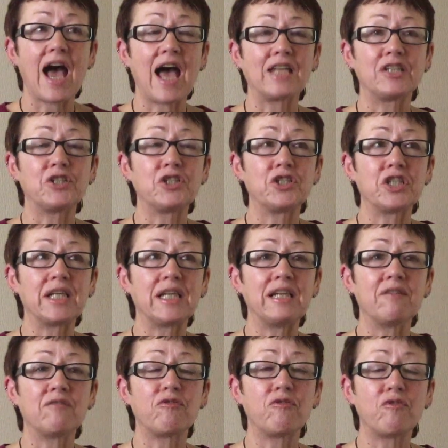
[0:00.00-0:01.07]
and
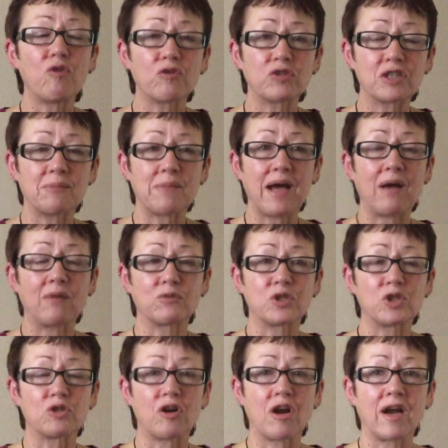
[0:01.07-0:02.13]
she forced them out on
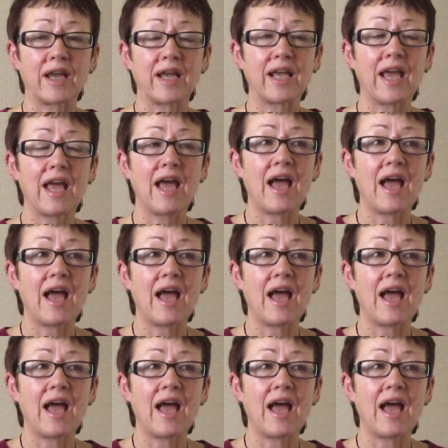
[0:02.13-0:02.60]
strike.